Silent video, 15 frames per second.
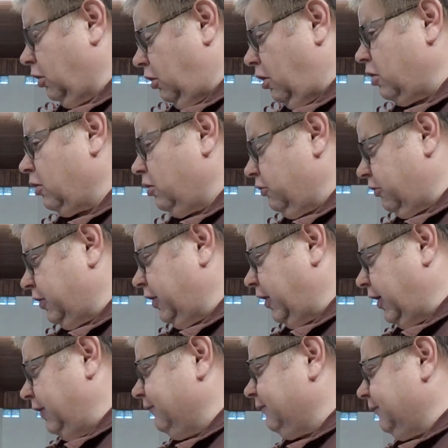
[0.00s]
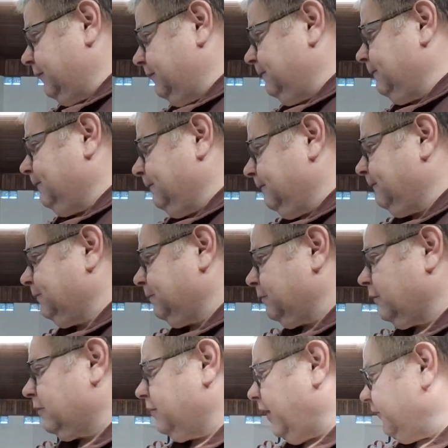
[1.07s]
A long earthly life.
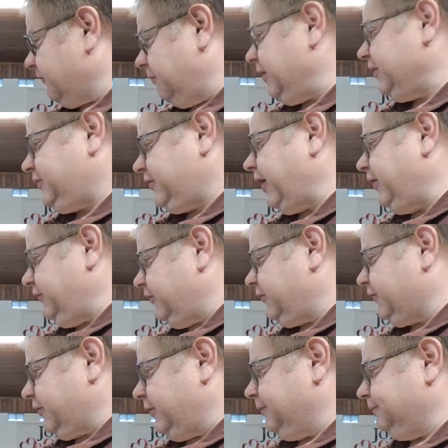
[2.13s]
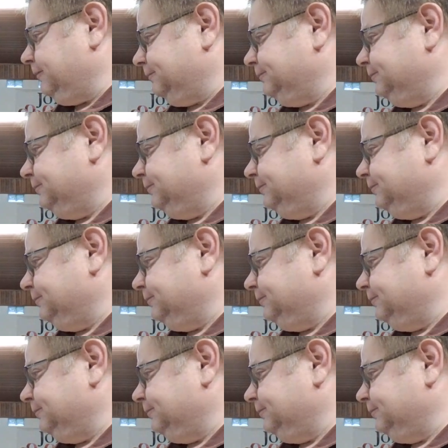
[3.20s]
That's a big change, isn't it?